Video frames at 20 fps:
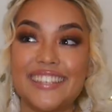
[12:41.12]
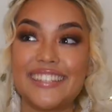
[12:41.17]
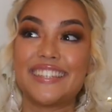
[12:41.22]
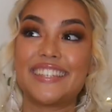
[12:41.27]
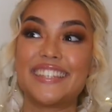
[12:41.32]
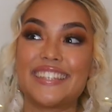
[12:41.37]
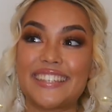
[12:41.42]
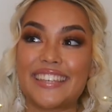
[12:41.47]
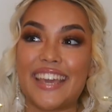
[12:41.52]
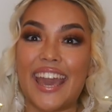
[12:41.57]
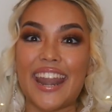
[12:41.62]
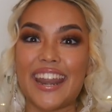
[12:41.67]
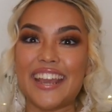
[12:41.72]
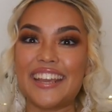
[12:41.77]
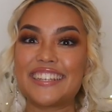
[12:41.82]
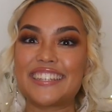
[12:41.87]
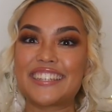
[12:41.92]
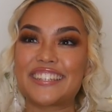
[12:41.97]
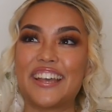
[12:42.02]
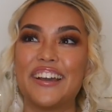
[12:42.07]
This is
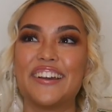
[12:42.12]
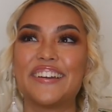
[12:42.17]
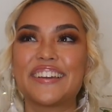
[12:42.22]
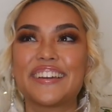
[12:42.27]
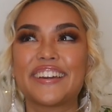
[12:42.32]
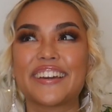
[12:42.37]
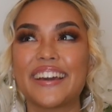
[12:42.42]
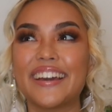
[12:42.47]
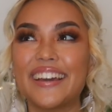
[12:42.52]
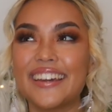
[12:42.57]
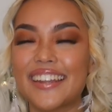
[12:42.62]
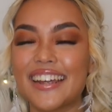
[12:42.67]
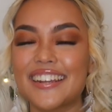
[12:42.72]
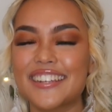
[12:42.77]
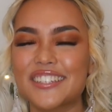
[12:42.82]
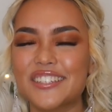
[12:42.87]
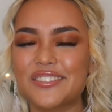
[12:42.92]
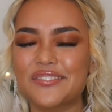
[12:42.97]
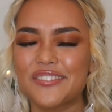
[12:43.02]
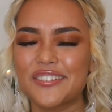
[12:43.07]
getting so good. I
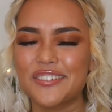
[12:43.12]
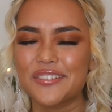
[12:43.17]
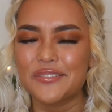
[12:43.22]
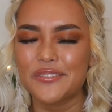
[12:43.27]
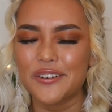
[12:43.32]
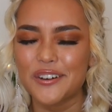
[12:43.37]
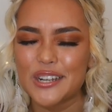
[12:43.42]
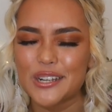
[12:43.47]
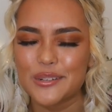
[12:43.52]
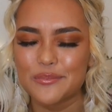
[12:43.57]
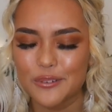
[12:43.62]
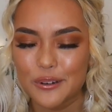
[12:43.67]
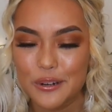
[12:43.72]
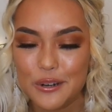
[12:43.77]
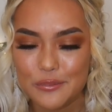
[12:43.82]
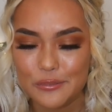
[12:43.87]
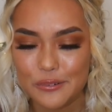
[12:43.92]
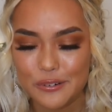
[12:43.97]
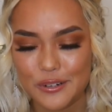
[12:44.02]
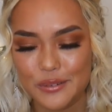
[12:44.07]
just want to watch more
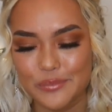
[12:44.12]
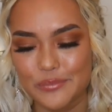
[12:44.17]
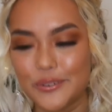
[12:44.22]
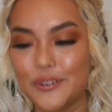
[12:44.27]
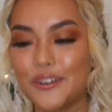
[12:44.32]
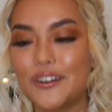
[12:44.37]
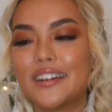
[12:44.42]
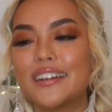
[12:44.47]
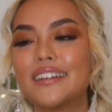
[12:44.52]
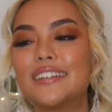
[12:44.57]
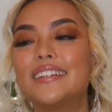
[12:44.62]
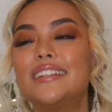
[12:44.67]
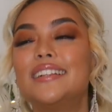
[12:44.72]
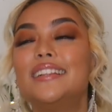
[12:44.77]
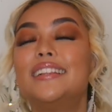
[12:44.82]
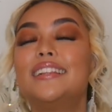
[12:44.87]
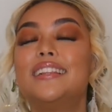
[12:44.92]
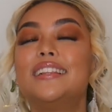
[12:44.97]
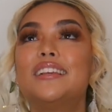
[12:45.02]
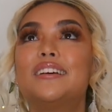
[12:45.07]
and more and more.
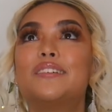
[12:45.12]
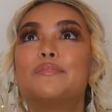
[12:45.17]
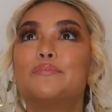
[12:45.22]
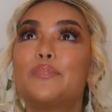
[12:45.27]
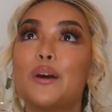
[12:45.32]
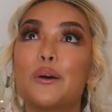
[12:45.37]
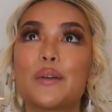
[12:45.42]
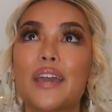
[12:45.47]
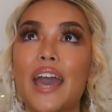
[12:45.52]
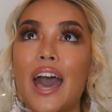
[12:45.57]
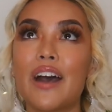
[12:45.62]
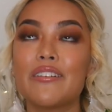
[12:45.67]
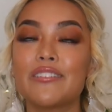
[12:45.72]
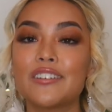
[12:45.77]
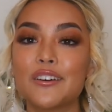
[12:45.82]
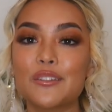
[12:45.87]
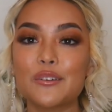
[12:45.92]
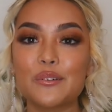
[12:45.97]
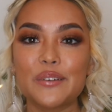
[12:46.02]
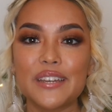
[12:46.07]
But we have
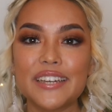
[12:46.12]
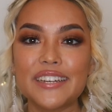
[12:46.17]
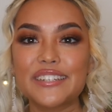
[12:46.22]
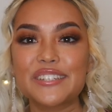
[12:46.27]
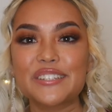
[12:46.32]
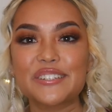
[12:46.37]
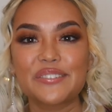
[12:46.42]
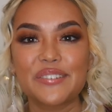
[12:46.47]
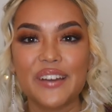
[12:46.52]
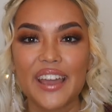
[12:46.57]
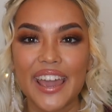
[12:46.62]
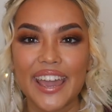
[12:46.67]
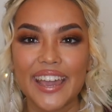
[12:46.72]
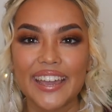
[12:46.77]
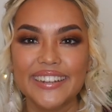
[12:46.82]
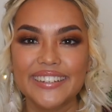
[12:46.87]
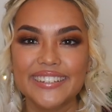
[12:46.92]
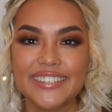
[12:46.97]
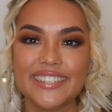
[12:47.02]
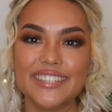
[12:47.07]
another week to
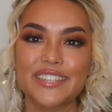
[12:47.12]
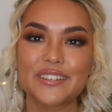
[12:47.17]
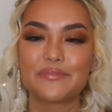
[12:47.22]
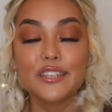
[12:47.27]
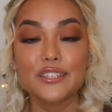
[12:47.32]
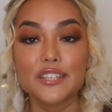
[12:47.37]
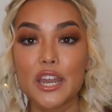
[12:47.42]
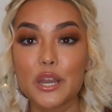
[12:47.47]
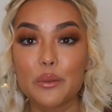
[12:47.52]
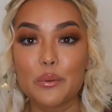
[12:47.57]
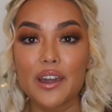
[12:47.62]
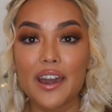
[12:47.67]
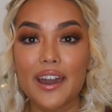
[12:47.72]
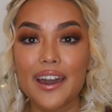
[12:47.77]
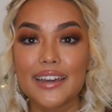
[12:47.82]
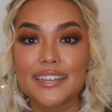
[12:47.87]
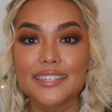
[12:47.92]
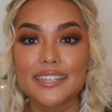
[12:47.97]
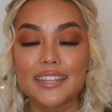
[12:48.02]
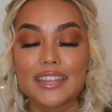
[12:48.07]
wait. So anyway,
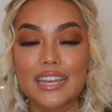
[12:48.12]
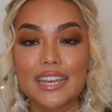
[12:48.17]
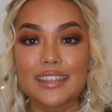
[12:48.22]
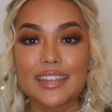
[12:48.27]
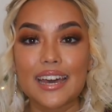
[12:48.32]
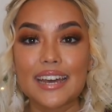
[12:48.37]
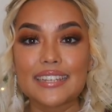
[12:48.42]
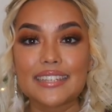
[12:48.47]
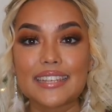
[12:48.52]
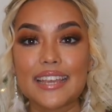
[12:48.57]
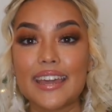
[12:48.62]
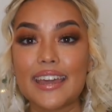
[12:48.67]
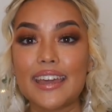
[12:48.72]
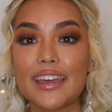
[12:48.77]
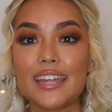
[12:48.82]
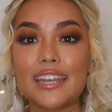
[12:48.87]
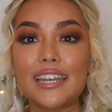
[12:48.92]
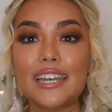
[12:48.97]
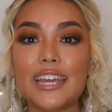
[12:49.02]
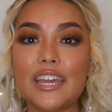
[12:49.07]
guys, I think that's
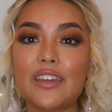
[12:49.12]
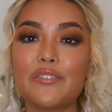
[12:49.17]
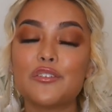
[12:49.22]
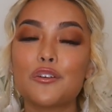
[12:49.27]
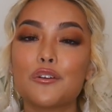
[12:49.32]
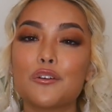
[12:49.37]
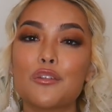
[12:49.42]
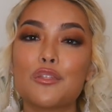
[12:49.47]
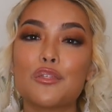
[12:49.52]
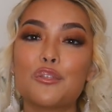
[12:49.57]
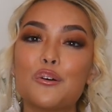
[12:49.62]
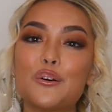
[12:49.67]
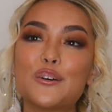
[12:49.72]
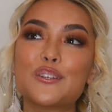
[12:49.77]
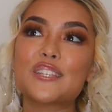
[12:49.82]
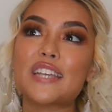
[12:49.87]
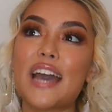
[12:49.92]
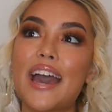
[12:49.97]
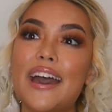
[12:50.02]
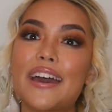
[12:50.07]
it. Leave your
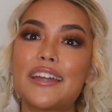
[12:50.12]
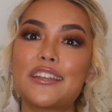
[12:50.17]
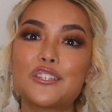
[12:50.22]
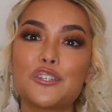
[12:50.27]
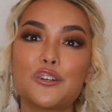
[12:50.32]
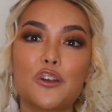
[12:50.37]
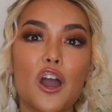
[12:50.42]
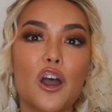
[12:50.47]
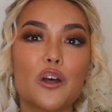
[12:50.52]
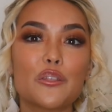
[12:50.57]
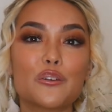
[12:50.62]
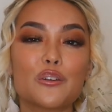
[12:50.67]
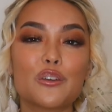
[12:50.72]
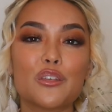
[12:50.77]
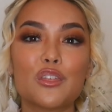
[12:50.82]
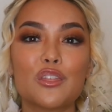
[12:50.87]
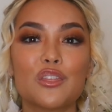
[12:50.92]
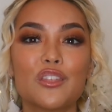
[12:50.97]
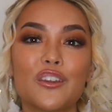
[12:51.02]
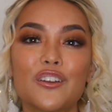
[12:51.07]
thoughts and your other
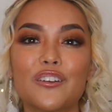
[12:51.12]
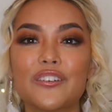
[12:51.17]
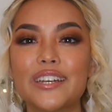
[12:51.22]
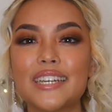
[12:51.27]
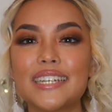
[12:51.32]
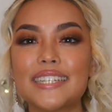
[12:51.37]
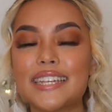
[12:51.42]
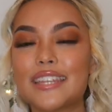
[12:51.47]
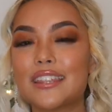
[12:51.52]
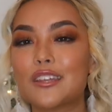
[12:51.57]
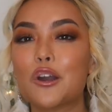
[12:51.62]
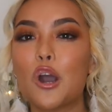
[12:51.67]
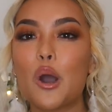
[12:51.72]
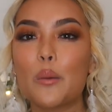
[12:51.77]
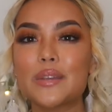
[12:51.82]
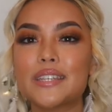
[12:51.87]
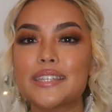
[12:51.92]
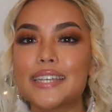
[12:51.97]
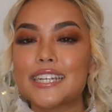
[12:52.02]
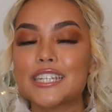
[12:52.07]
theories in the
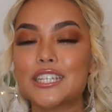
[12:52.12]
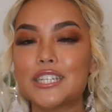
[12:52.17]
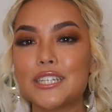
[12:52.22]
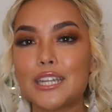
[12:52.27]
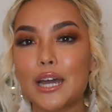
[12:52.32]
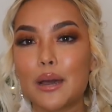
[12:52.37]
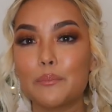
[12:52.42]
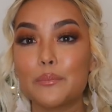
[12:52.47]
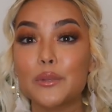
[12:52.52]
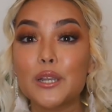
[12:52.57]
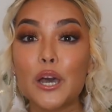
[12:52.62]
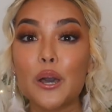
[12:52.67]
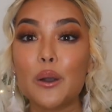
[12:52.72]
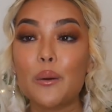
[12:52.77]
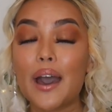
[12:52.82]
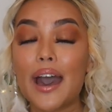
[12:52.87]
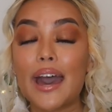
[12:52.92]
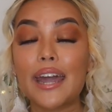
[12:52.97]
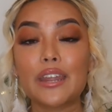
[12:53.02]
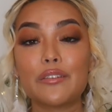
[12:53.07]
comment section down below.
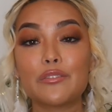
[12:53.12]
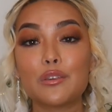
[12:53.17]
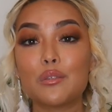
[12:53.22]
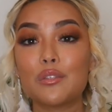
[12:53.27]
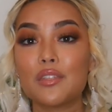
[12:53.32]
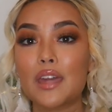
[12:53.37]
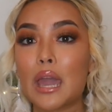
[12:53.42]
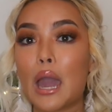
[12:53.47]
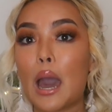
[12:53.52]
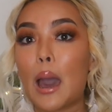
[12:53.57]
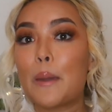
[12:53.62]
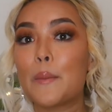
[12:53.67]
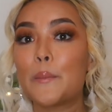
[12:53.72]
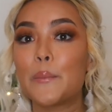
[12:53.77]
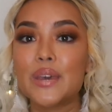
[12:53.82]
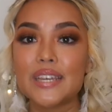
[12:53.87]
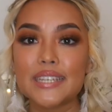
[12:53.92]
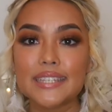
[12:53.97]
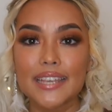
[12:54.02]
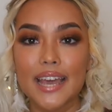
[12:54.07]
And if you think I
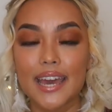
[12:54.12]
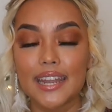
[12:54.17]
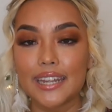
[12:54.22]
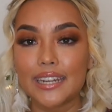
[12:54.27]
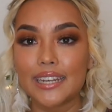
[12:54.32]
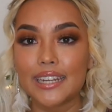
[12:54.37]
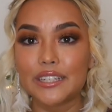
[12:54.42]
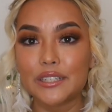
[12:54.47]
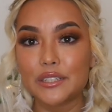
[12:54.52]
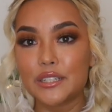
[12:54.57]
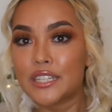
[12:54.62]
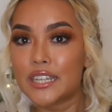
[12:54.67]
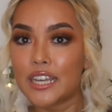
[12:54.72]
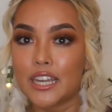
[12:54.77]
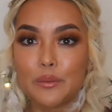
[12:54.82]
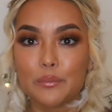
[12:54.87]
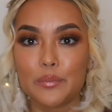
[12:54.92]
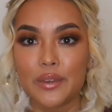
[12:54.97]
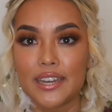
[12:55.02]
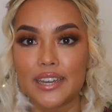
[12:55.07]
missed any little
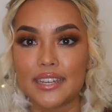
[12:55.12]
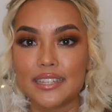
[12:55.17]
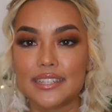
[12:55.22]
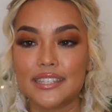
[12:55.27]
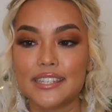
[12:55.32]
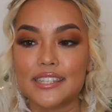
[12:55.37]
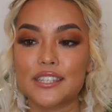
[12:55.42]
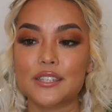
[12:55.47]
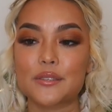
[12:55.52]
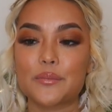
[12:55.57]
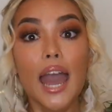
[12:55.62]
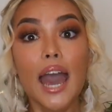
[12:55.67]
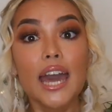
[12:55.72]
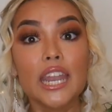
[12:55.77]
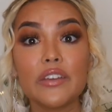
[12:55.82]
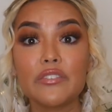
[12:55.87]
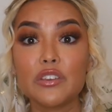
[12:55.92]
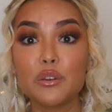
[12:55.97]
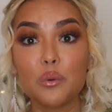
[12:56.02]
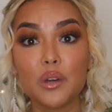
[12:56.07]
tidbits.
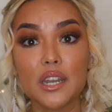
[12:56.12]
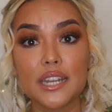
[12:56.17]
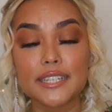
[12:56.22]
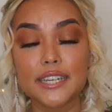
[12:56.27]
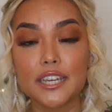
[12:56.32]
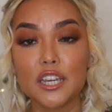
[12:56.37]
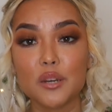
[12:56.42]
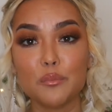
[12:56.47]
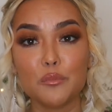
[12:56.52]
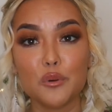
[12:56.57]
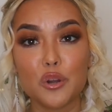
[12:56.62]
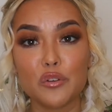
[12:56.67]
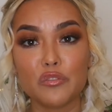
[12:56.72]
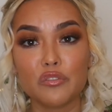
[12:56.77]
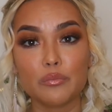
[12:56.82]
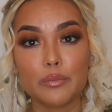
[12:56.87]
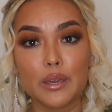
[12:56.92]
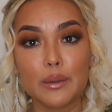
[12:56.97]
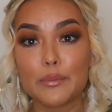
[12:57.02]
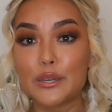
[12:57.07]
And if you wanted to hear more
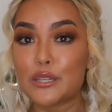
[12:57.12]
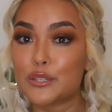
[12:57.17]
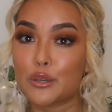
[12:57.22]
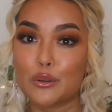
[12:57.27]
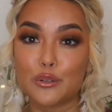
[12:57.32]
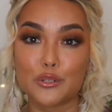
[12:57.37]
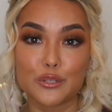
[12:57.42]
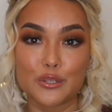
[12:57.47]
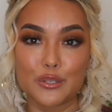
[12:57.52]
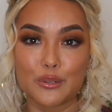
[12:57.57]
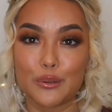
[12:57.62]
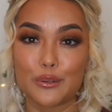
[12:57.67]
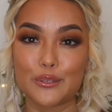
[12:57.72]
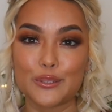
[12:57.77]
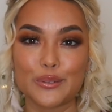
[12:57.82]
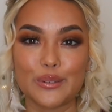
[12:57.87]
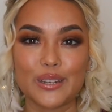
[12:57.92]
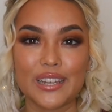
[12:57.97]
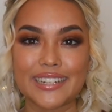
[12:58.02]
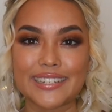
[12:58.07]
from me, my socials are
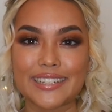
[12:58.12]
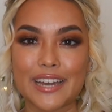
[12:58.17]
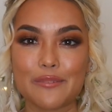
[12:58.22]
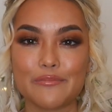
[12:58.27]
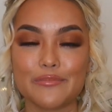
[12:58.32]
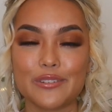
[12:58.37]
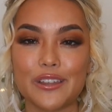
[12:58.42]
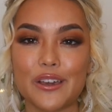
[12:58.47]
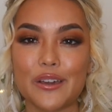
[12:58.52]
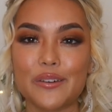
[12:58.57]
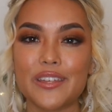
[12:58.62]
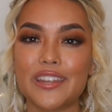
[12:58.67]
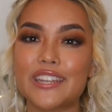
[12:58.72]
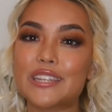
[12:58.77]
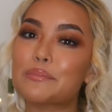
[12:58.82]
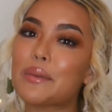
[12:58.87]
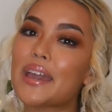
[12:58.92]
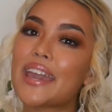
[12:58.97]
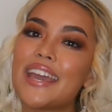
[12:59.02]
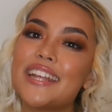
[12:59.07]
also linked down below. That
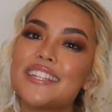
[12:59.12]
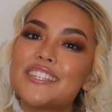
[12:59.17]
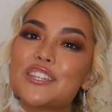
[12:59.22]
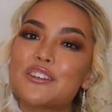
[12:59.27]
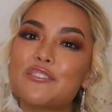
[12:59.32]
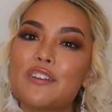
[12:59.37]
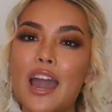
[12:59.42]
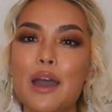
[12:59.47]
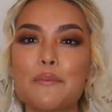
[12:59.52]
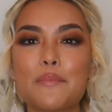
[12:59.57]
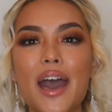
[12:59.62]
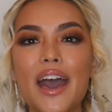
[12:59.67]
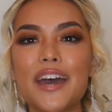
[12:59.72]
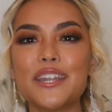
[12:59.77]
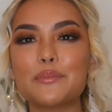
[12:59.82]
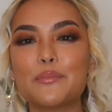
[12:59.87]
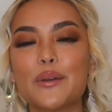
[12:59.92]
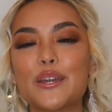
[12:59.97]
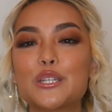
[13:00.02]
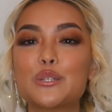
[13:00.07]
is my Instagram
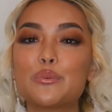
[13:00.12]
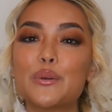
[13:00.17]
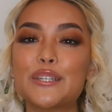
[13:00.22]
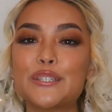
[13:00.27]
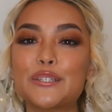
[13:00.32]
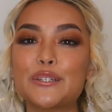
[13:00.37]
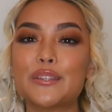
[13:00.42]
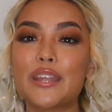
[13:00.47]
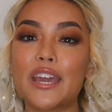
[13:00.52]
and my Twitter.